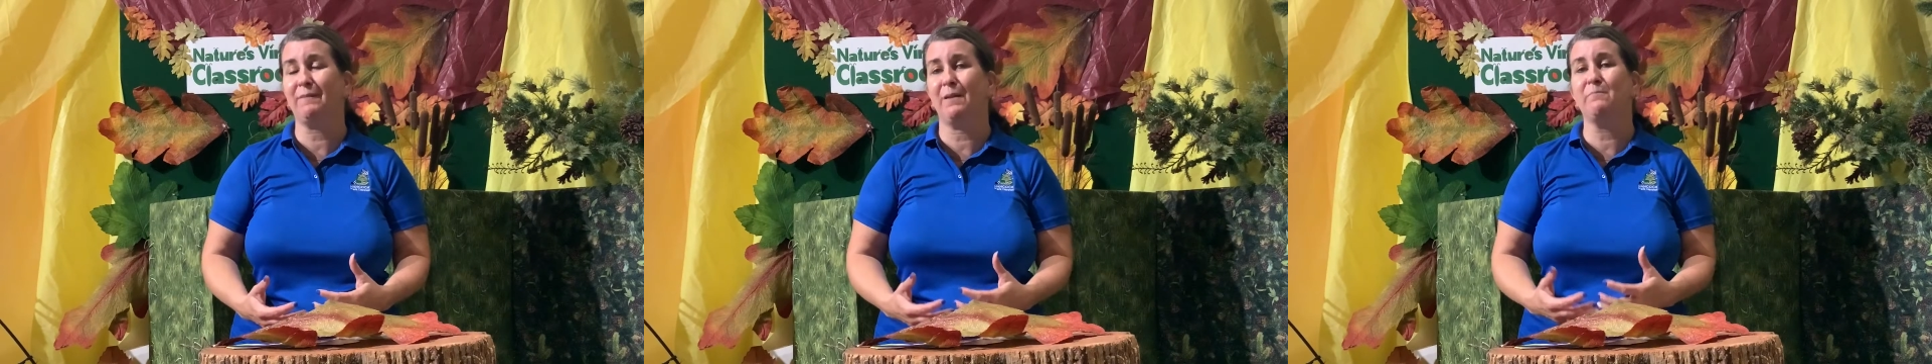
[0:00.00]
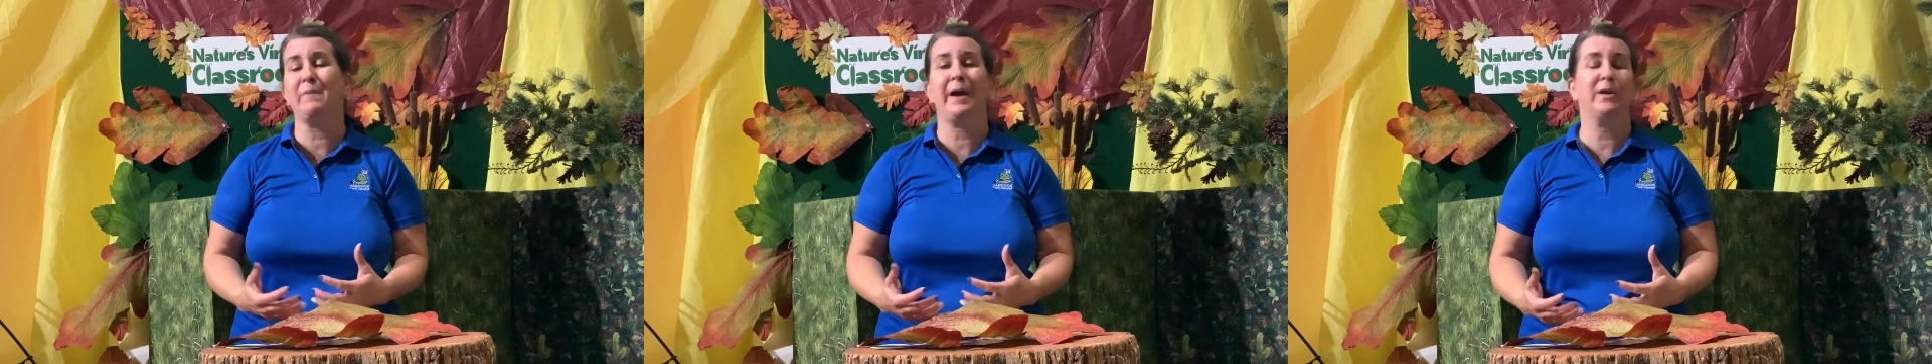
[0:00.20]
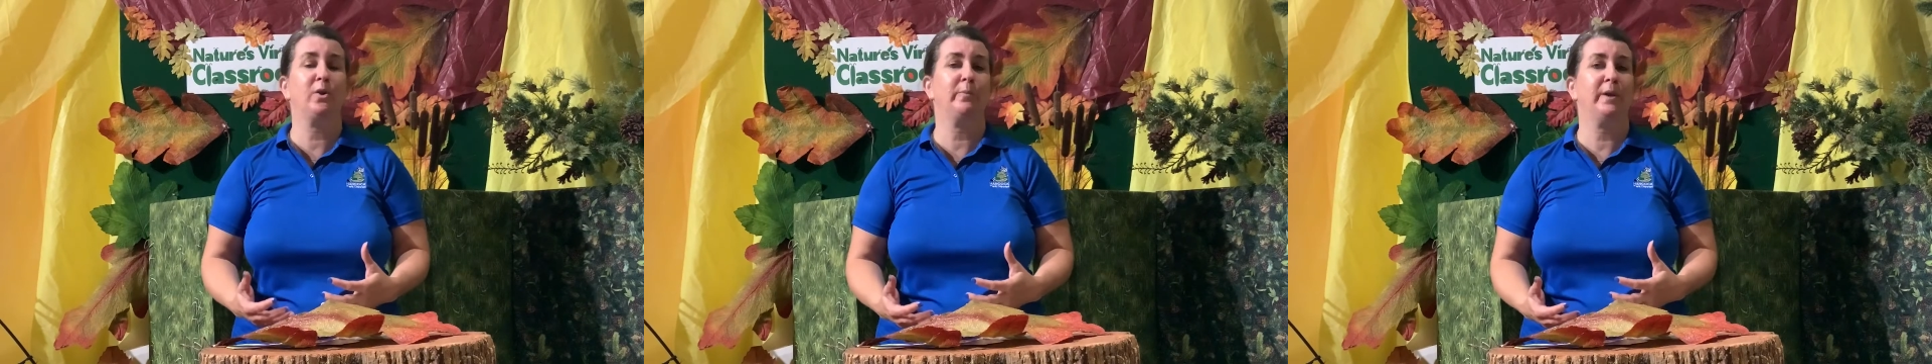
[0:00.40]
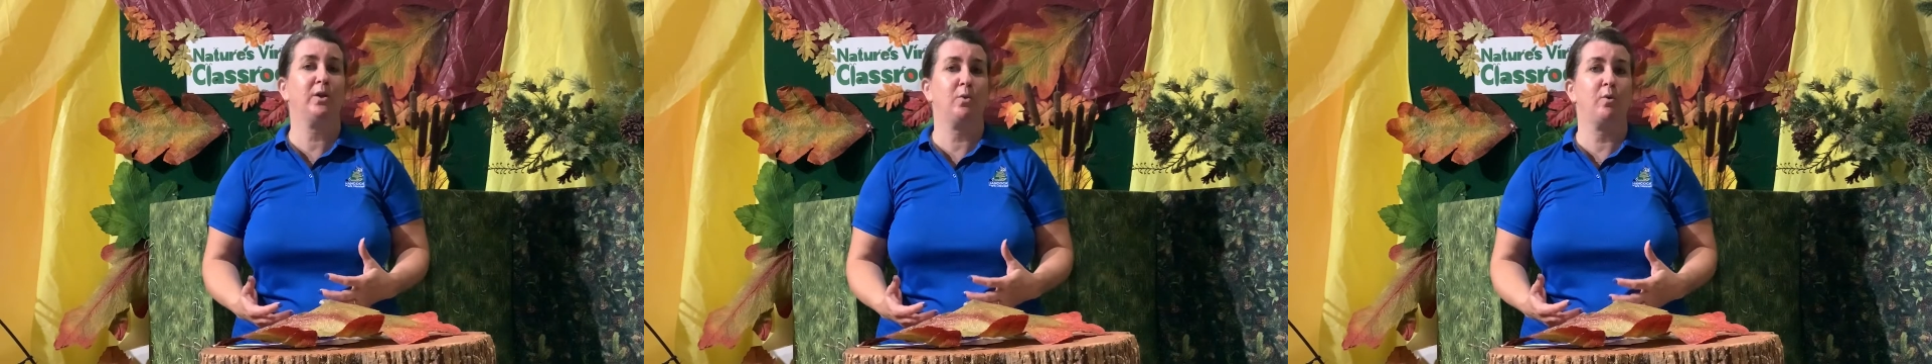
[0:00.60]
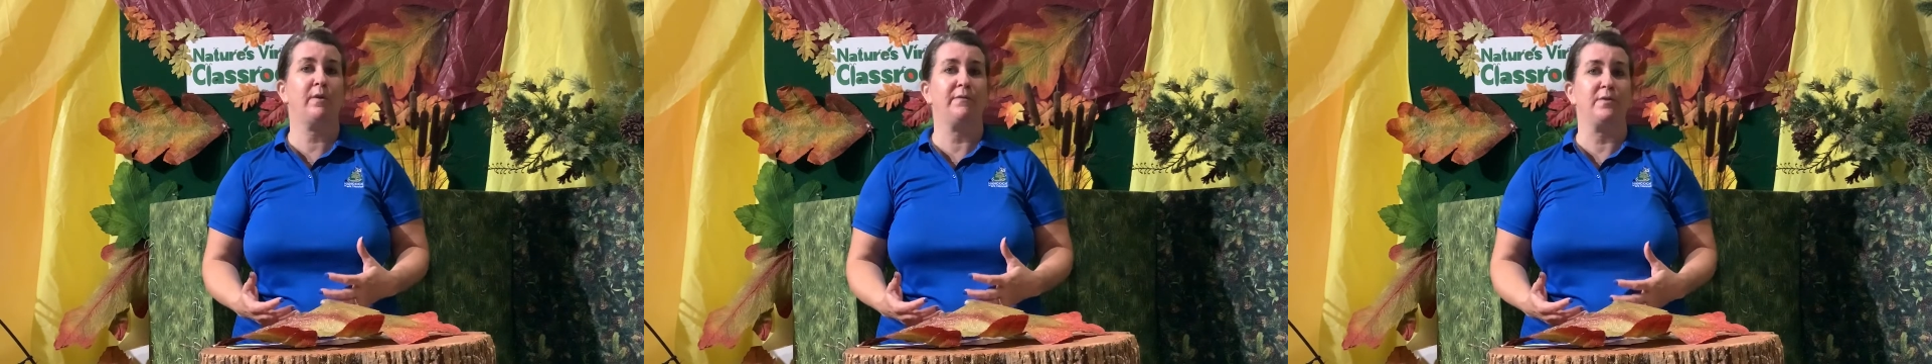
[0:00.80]
it might only
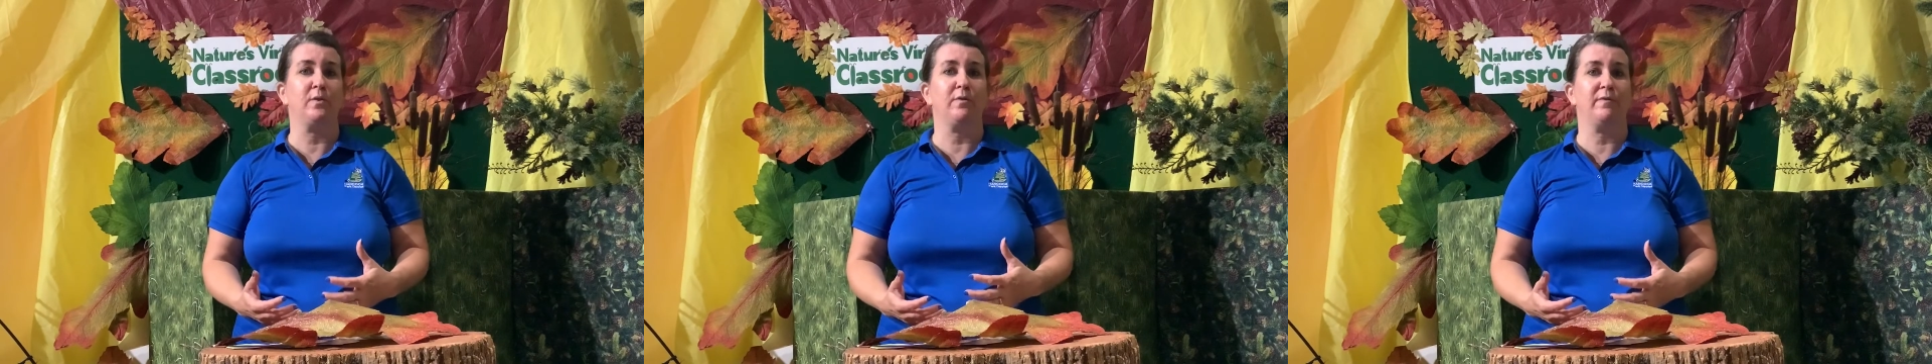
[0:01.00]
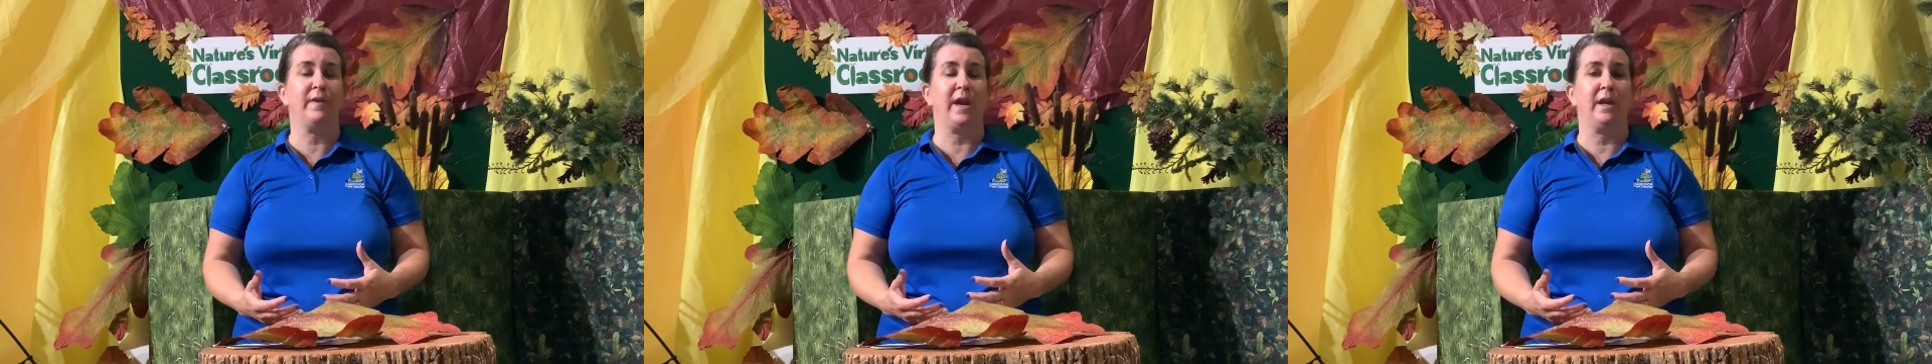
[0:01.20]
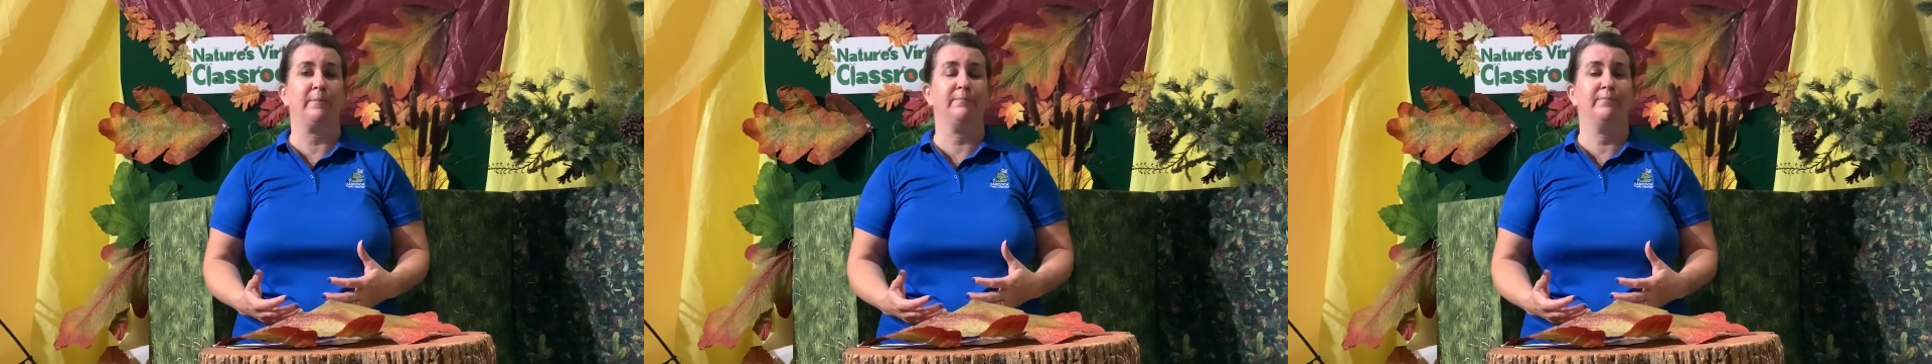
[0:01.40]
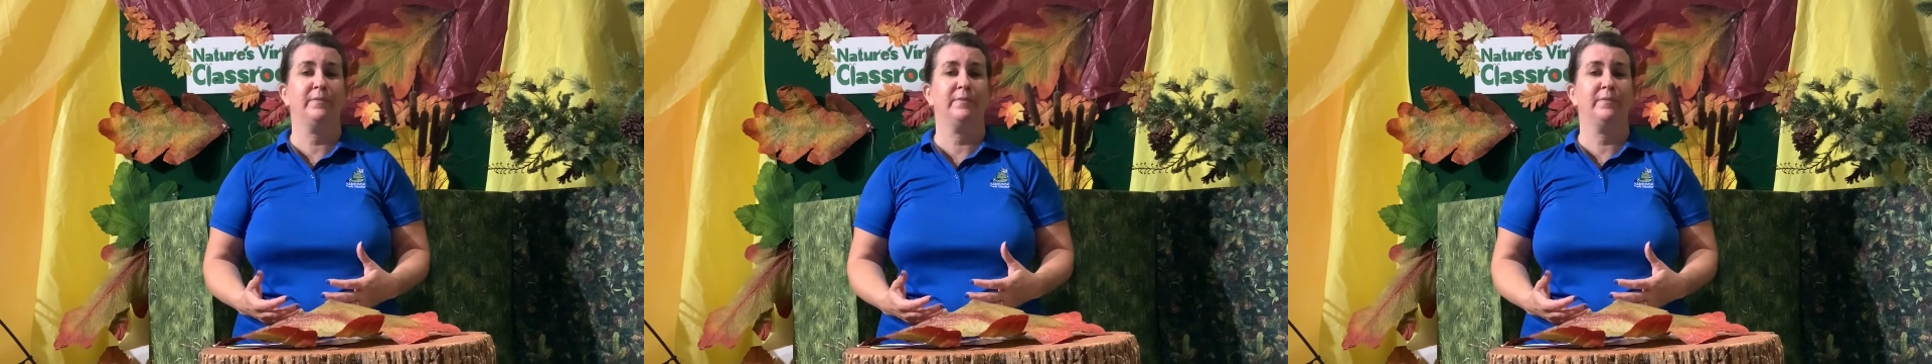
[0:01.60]
go a few feet.